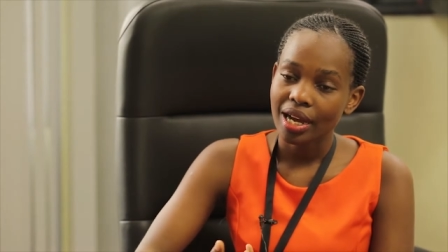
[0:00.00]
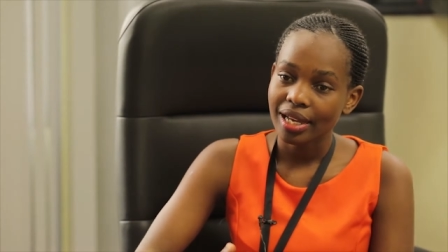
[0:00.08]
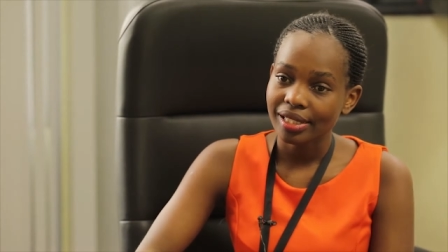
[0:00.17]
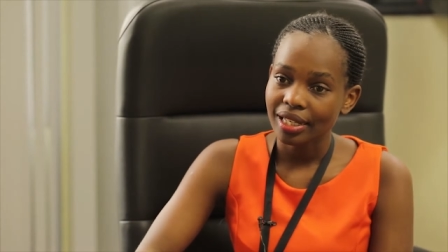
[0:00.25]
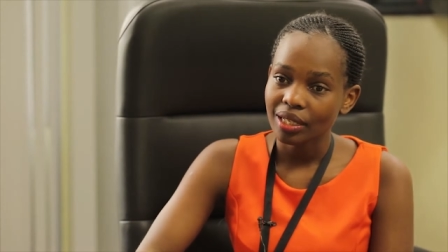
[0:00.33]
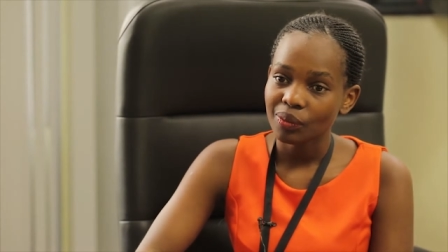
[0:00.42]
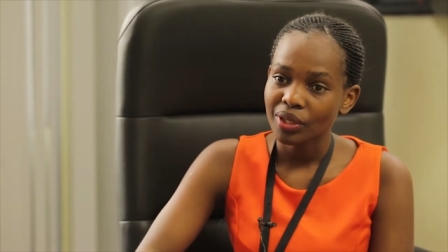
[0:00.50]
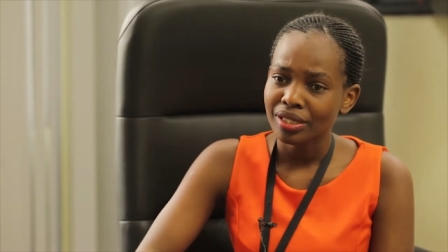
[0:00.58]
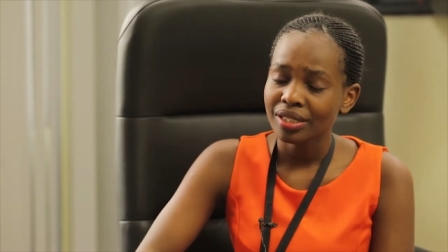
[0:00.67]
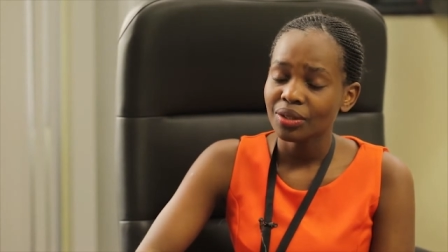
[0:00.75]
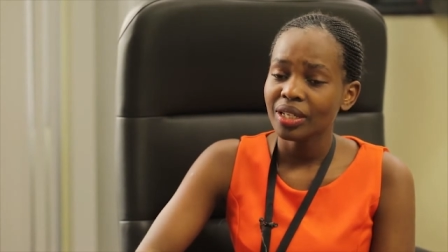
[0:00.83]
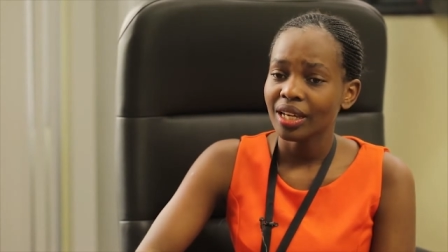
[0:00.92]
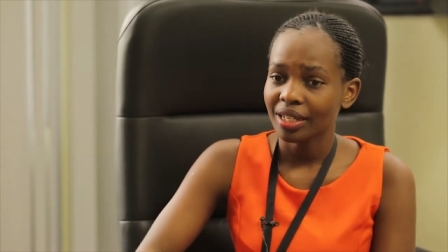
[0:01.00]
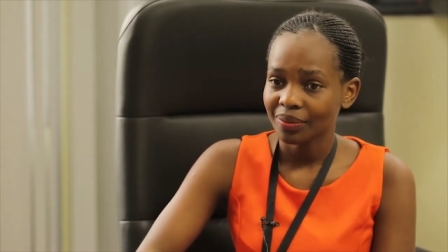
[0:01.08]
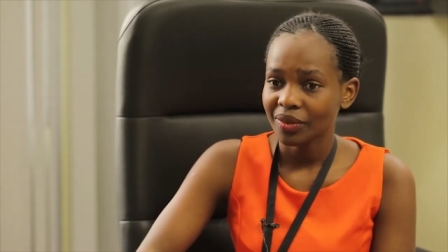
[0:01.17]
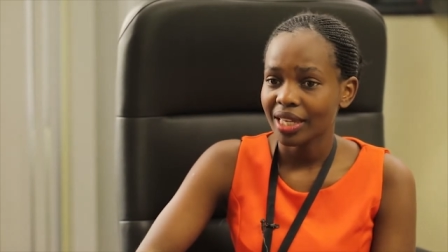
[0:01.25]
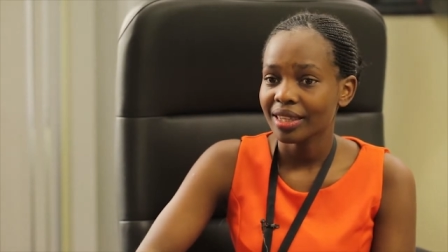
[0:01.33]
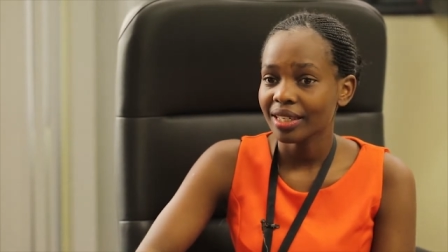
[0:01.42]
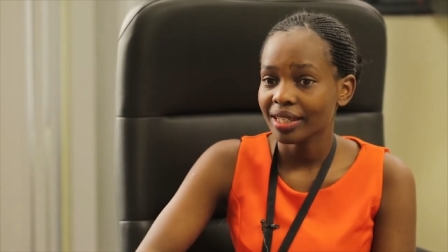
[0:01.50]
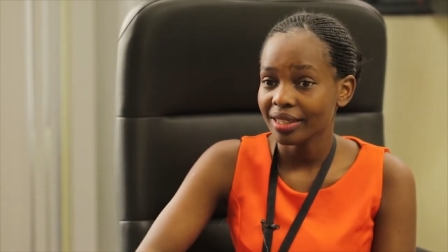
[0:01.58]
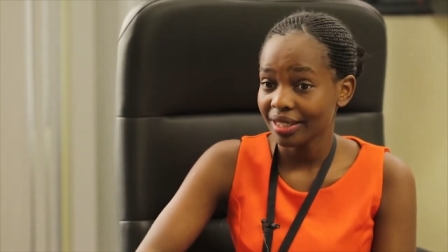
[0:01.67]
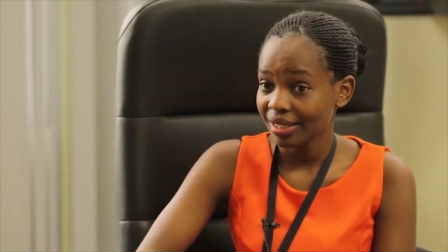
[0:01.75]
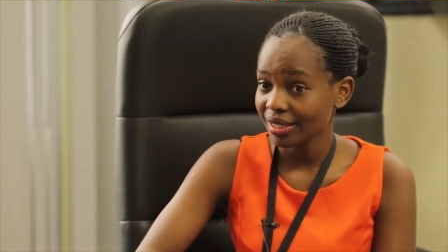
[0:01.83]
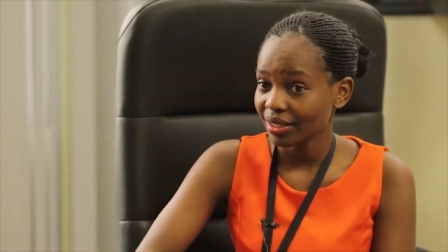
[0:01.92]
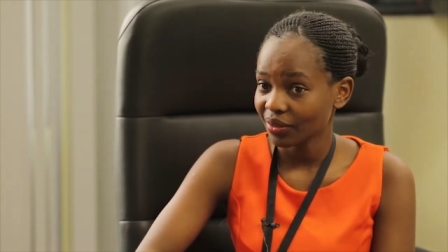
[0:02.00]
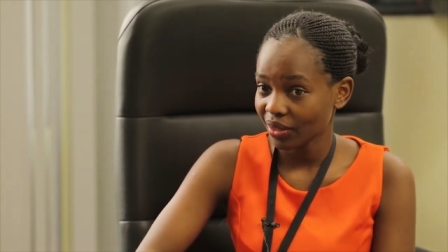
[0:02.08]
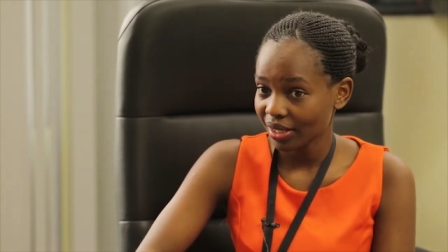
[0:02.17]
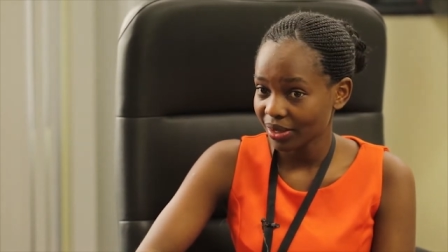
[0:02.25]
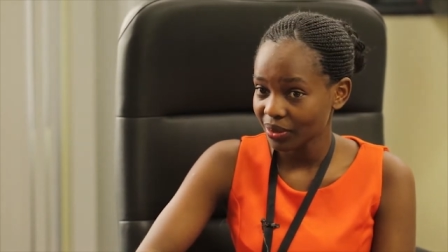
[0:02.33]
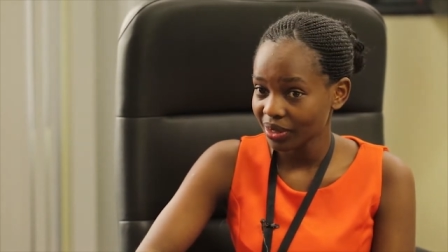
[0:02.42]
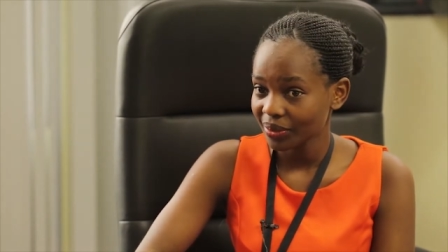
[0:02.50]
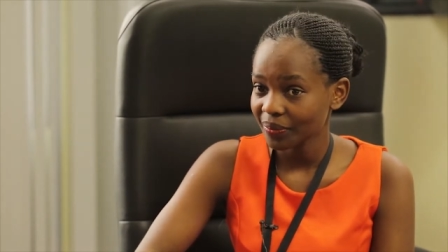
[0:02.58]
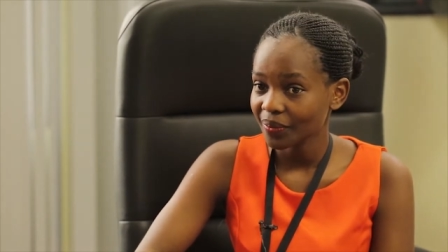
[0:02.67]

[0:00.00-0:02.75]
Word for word: assignments so yeah i think that's the first one